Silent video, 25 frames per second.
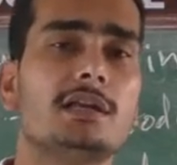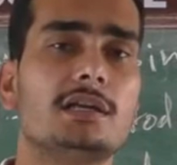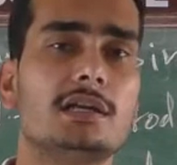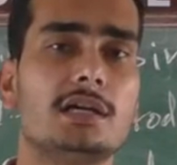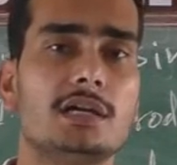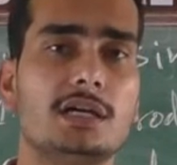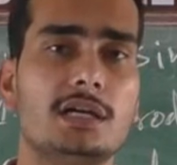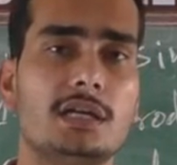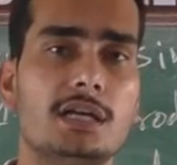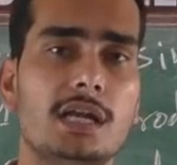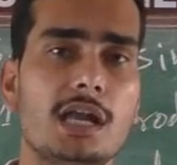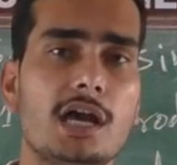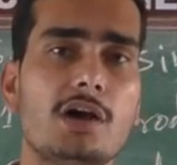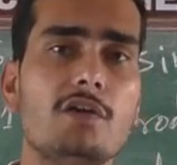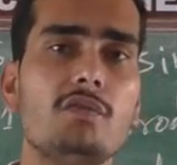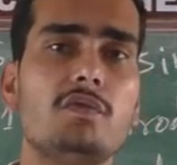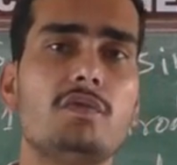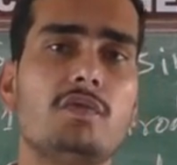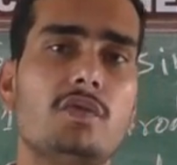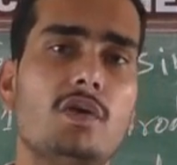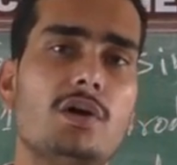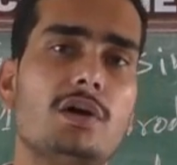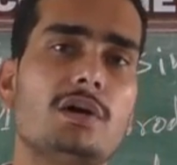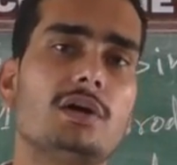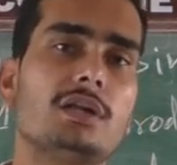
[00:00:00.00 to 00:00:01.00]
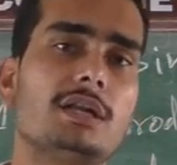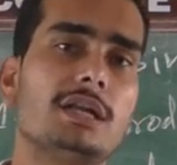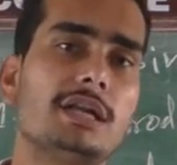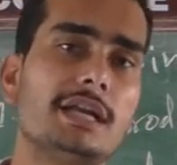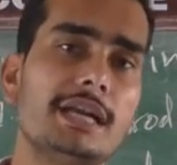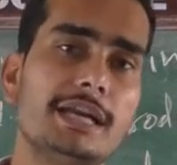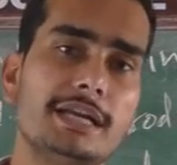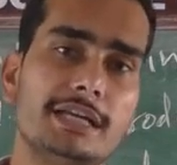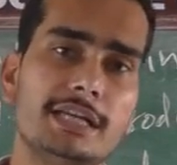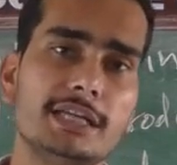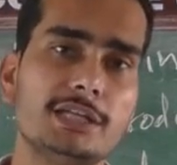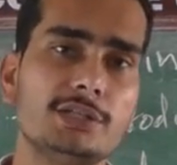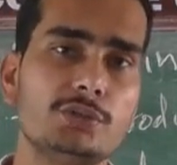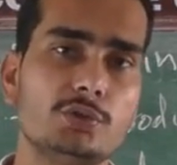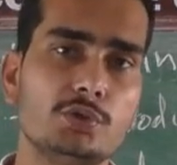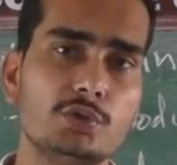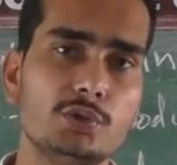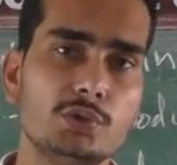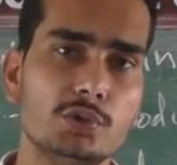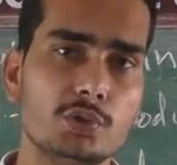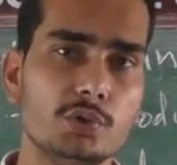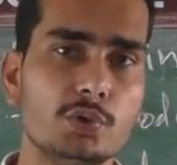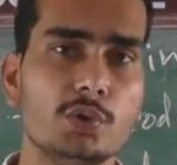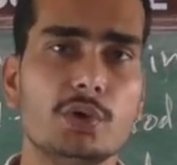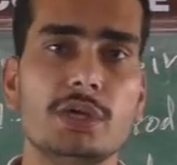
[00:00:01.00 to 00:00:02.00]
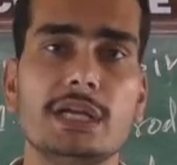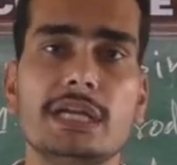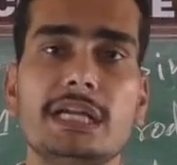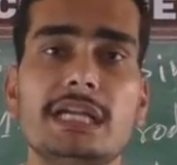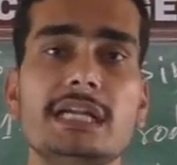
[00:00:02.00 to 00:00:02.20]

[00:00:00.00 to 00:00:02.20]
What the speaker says: love for relating to you.